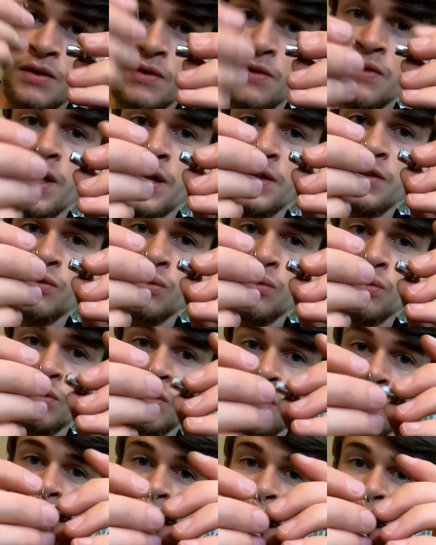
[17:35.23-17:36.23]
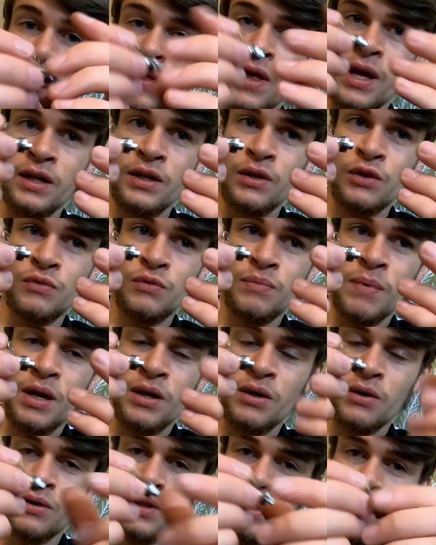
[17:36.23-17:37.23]
That's all done. That goes
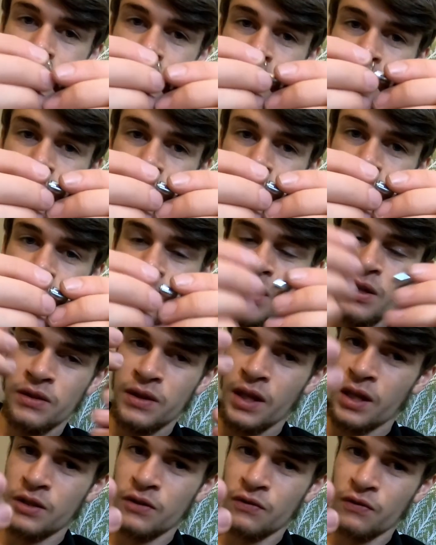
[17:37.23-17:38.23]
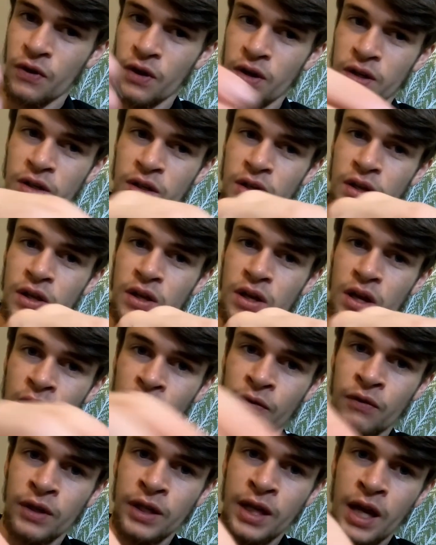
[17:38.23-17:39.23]
back on here. That's fine. I've
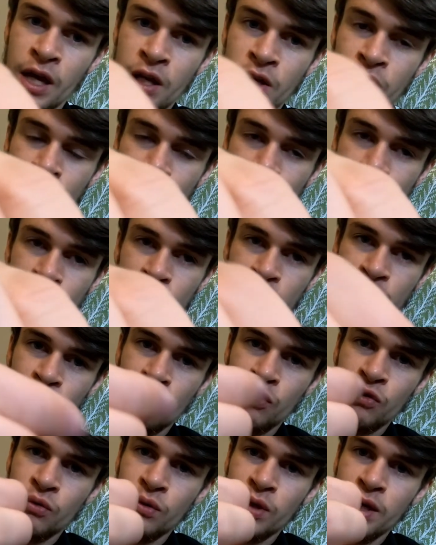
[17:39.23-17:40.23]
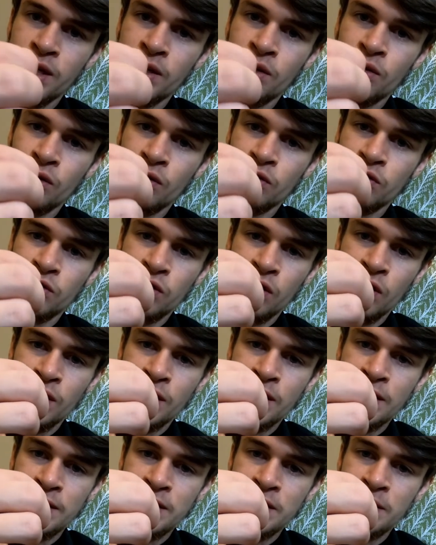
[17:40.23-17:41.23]
got to get a new screw. It looks
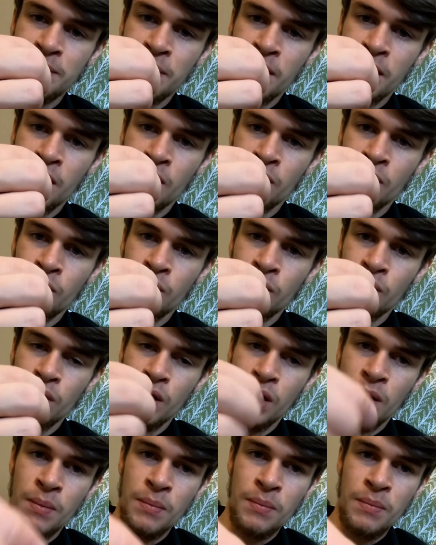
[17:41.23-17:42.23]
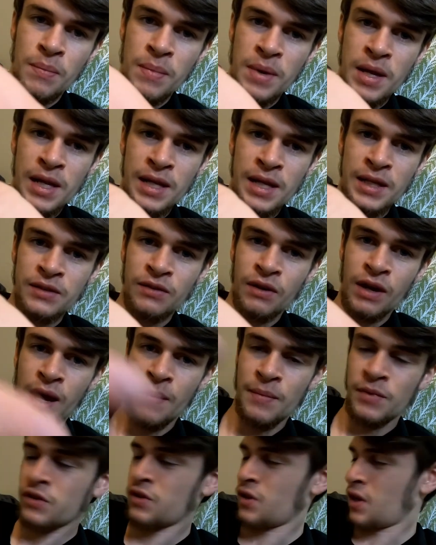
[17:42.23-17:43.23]
like it's about 1 mil in
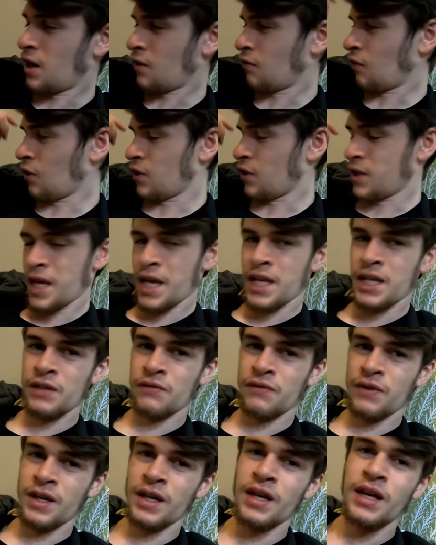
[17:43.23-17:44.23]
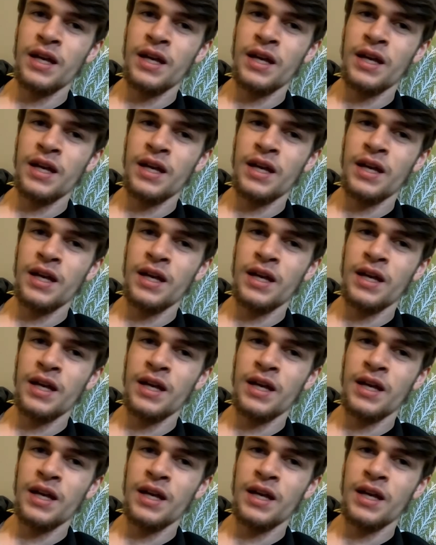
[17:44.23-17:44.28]
diameter, and I've got the end of it.